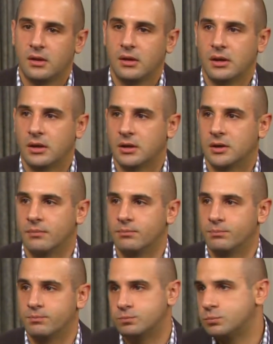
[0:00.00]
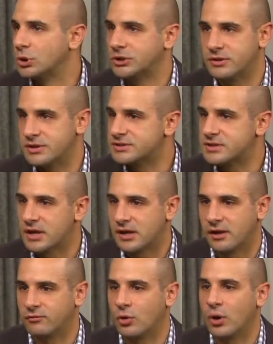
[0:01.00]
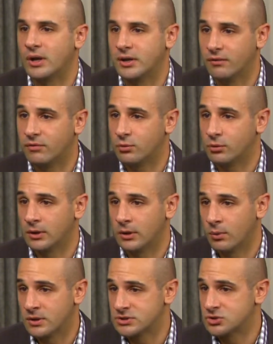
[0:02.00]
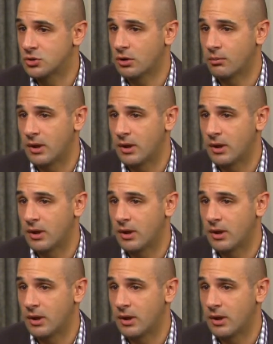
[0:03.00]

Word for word: Um, but to this day, I have no idea if he really was a trigger